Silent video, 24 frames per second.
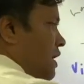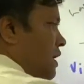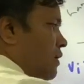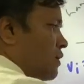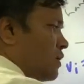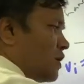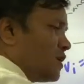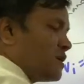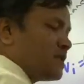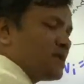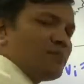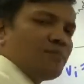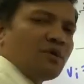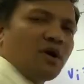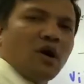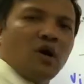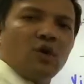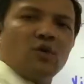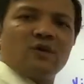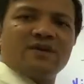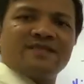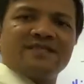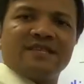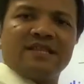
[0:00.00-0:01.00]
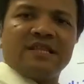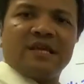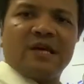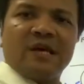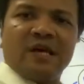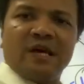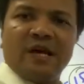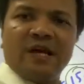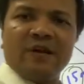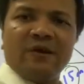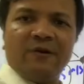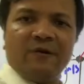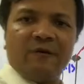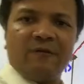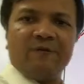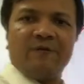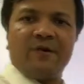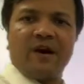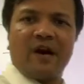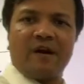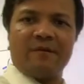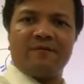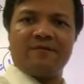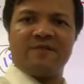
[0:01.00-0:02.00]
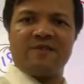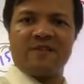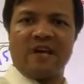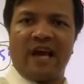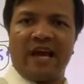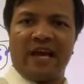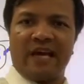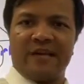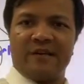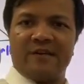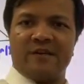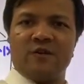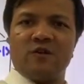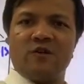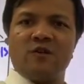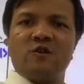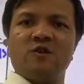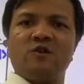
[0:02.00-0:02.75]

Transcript: how long the ball was in the air? 5 seconds.